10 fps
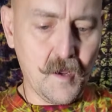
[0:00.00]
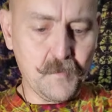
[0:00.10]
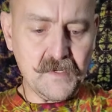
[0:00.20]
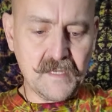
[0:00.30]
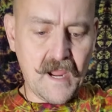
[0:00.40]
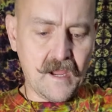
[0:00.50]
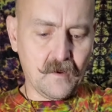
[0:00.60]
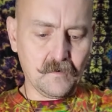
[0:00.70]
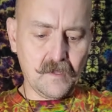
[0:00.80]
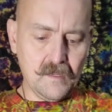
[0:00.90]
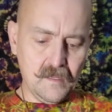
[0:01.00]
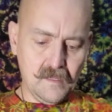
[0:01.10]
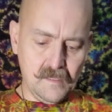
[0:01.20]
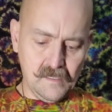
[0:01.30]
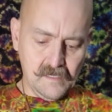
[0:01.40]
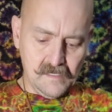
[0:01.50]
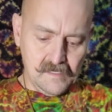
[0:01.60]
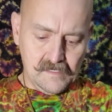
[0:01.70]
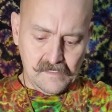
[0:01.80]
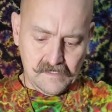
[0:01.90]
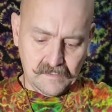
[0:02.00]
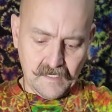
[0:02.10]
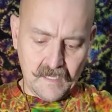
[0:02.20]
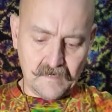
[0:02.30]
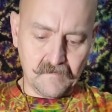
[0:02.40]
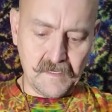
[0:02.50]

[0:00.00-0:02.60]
up and down, kind of